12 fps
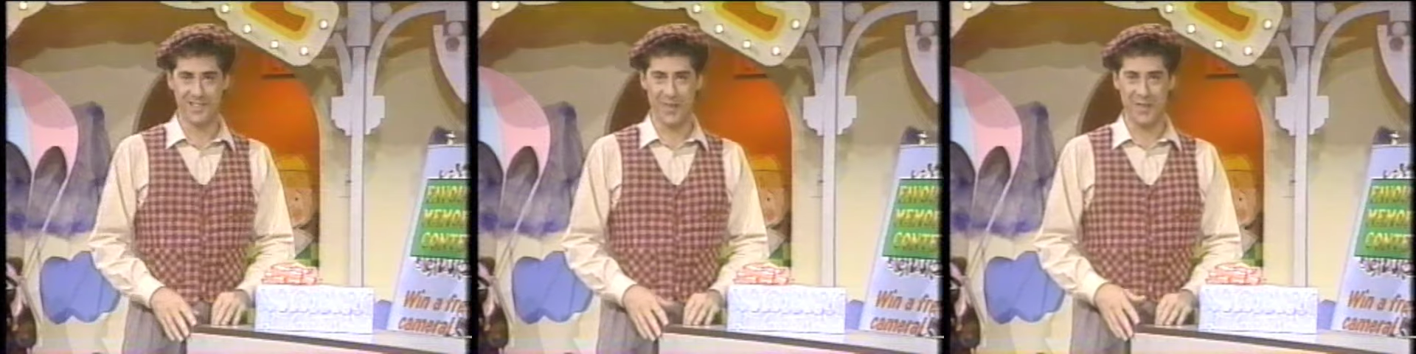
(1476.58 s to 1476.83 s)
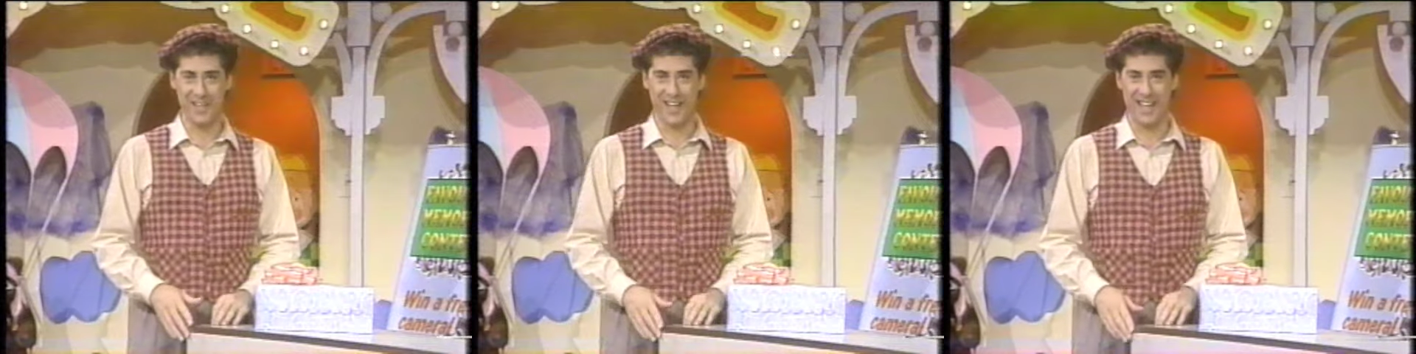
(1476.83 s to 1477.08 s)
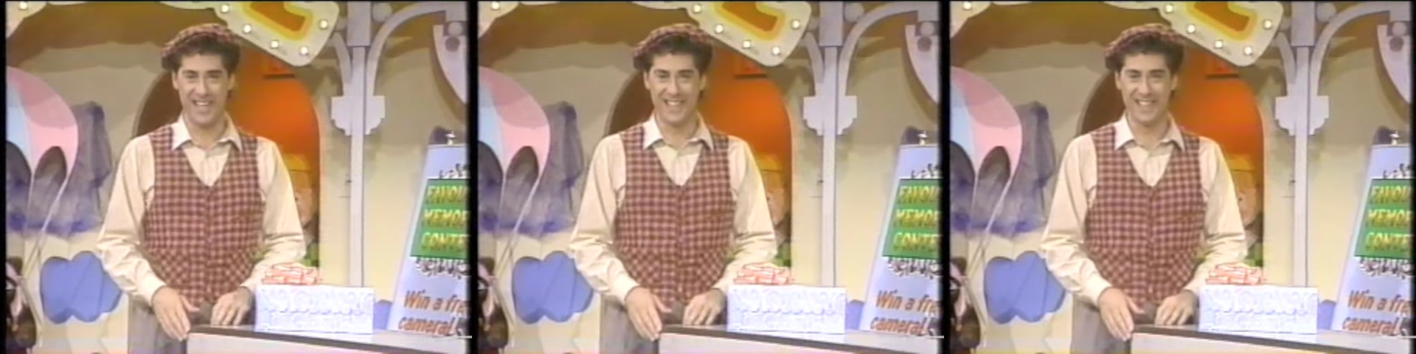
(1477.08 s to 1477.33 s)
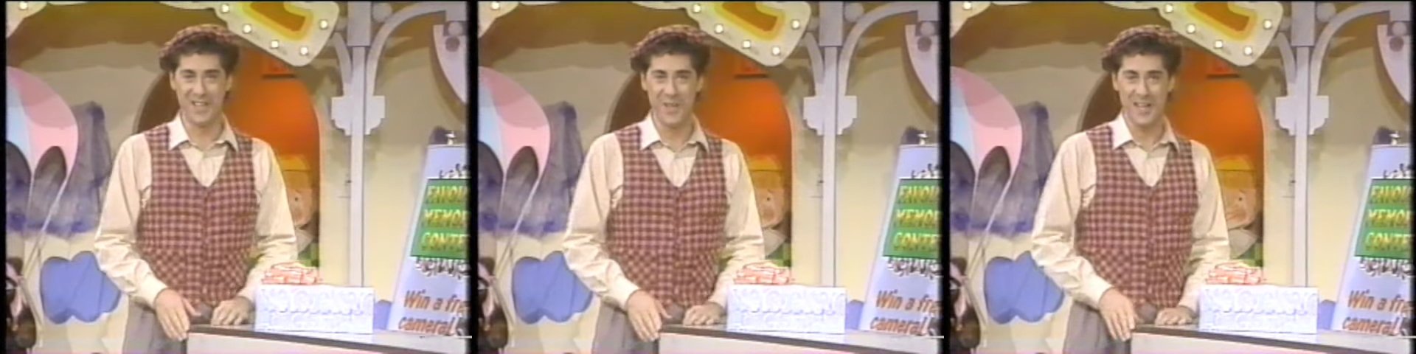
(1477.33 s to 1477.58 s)
Okay,
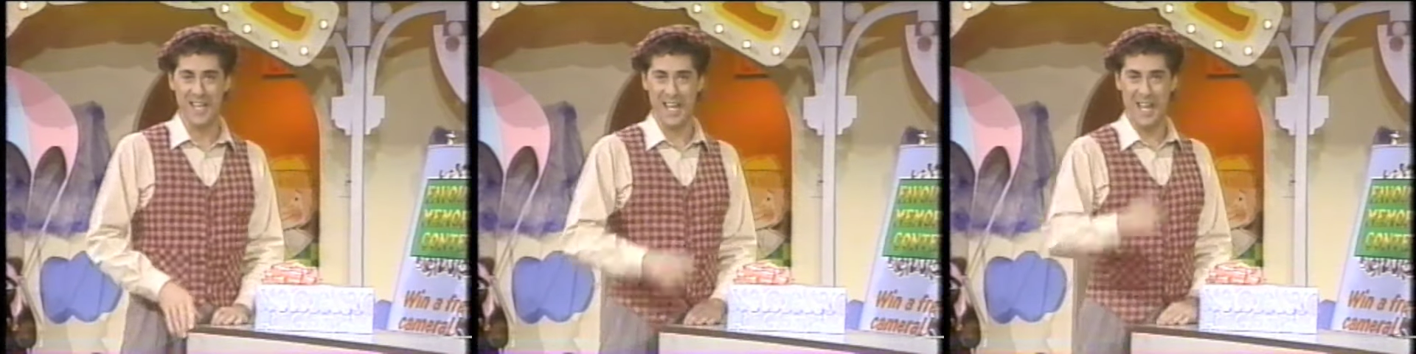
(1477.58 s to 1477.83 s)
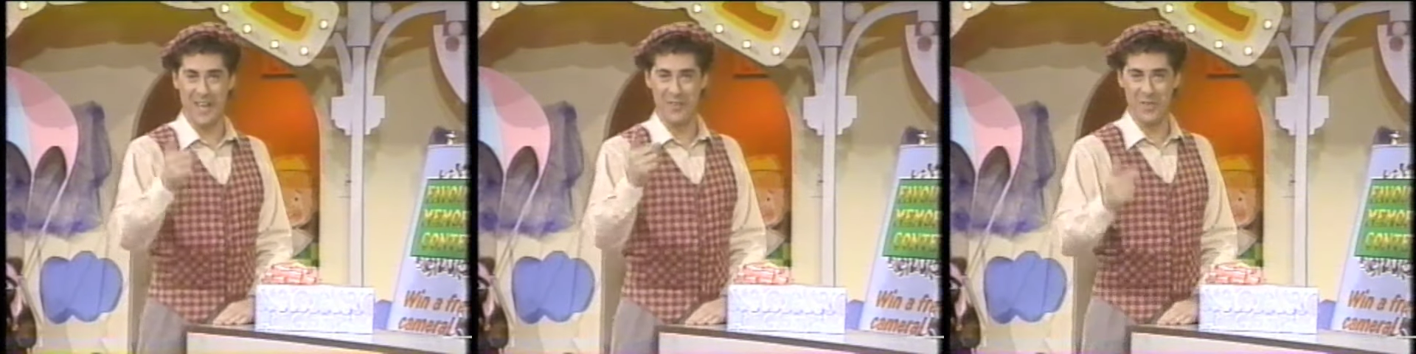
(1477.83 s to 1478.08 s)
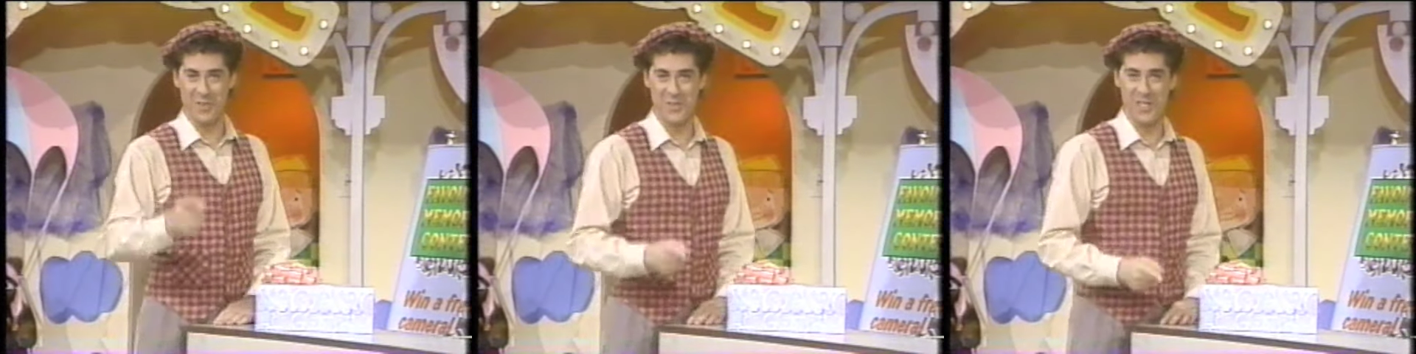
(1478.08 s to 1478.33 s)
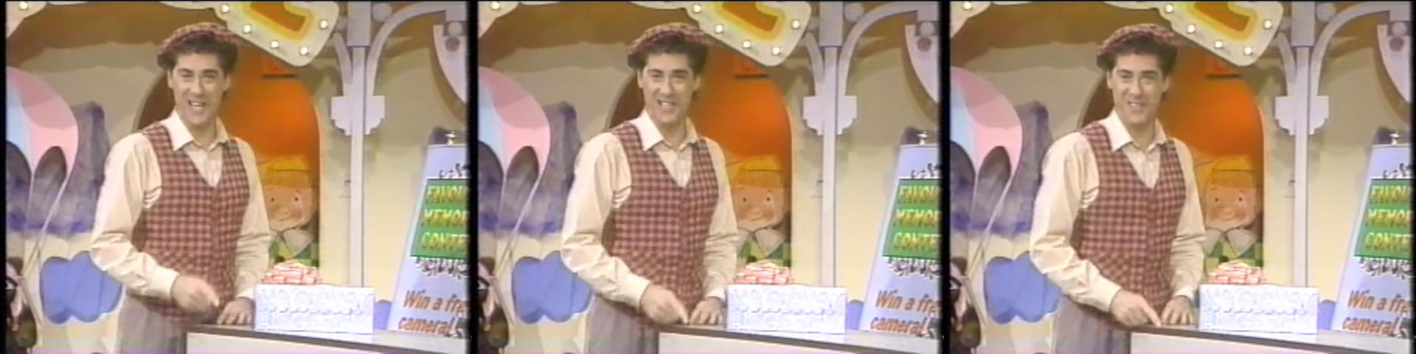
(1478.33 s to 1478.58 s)
if you
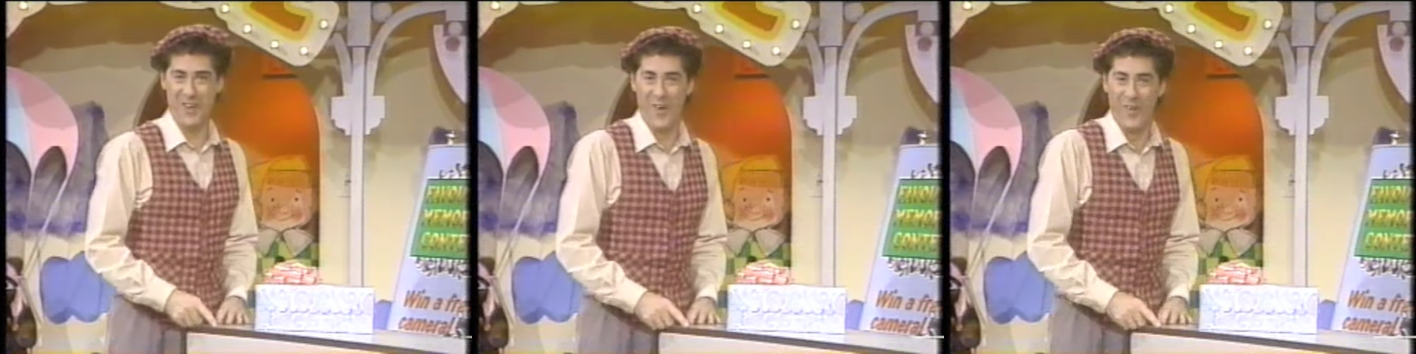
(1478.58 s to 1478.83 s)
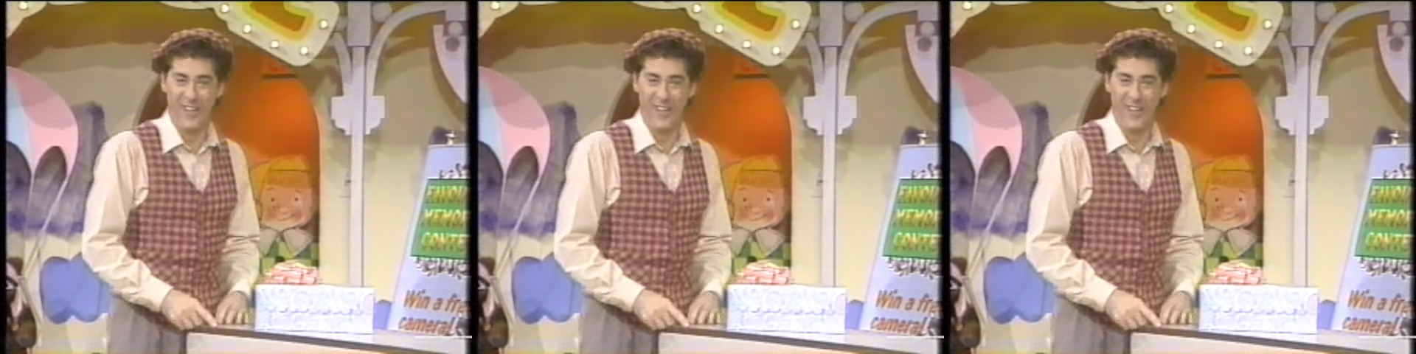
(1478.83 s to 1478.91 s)
say so.